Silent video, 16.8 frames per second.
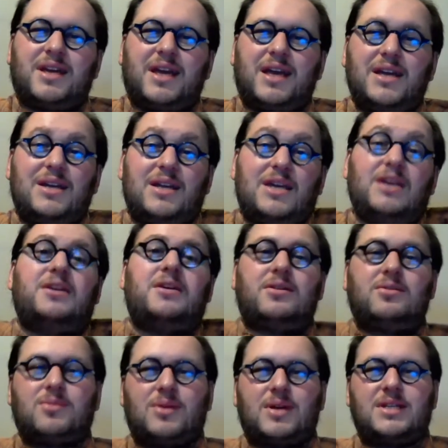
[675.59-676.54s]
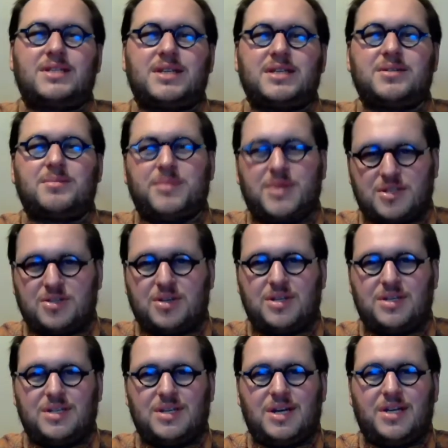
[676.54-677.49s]
in eco-criticism, there's
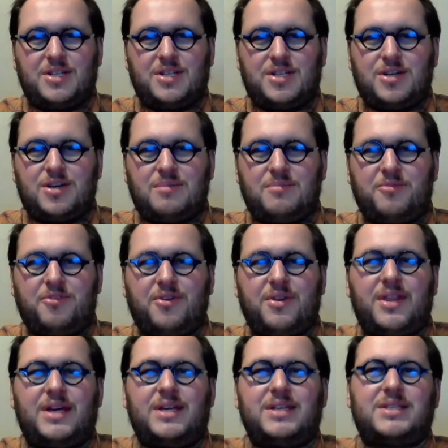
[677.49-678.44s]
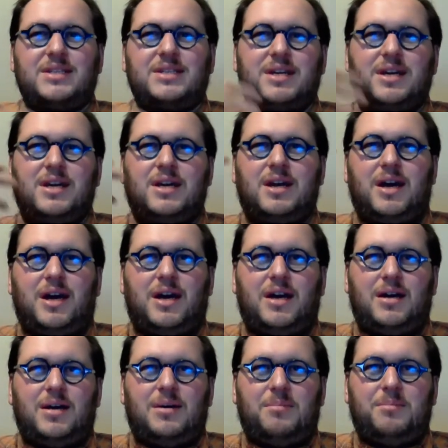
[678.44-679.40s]
a term for this.
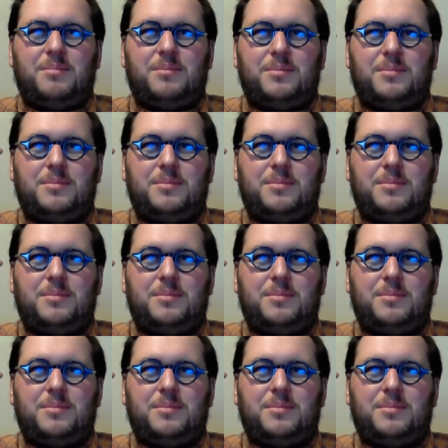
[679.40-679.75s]
I